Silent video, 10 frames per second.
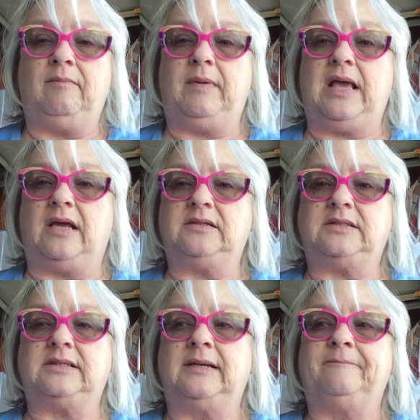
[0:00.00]

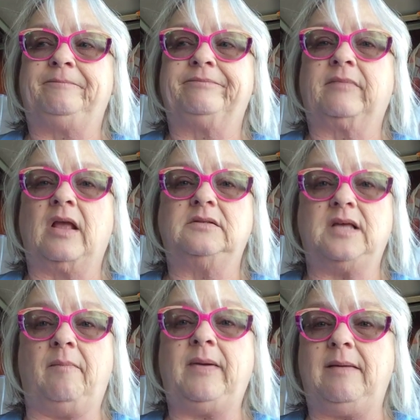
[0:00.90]
because
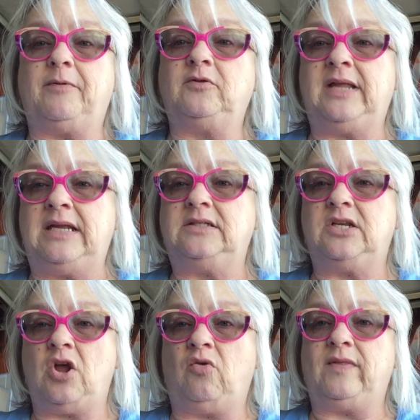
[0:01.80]
some people need
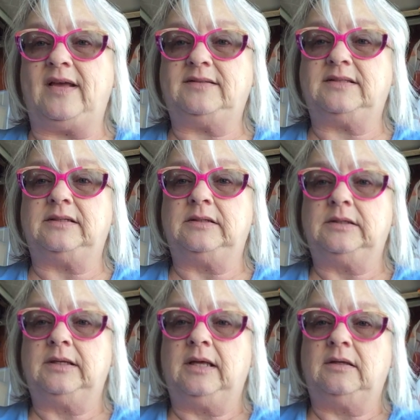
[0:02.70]
to know this.
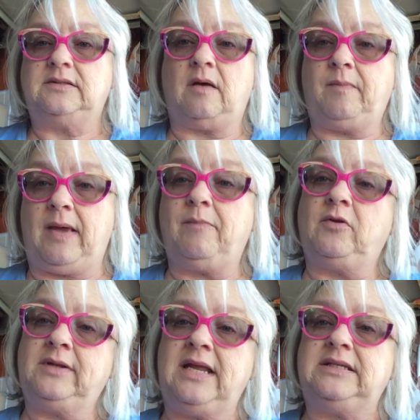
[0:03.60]
Some
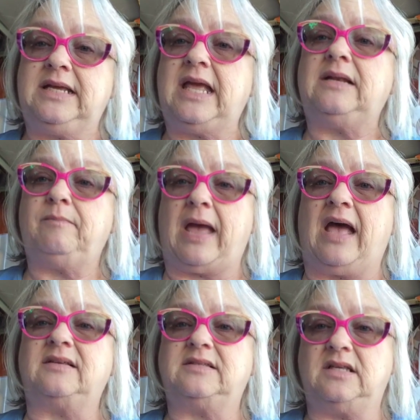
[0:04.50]
people need to get
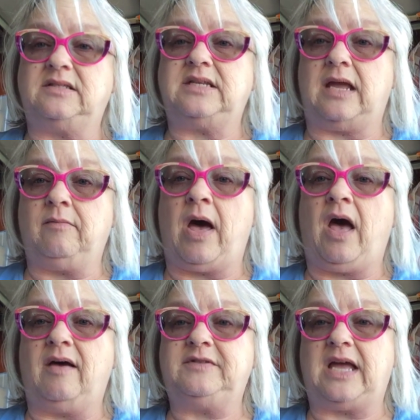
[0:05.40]
past the
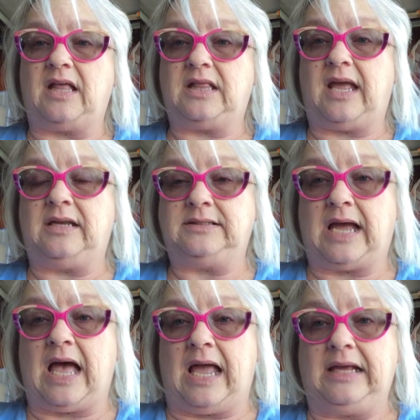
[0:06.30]
stigma of death and
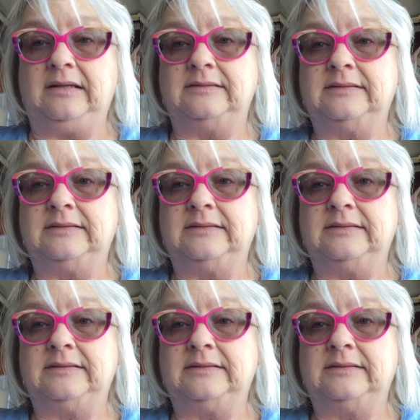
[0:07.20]
dying.